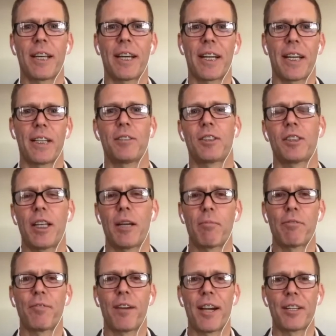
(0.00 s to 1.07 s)
I just am
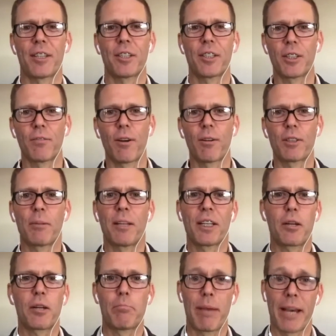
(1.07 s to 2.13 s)
a fighter. You know, I've always been a
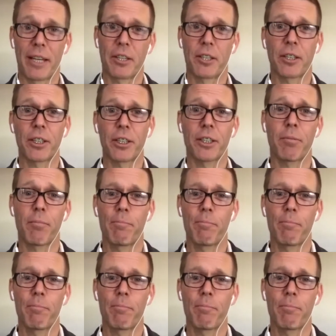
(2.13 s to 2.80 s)
competitor,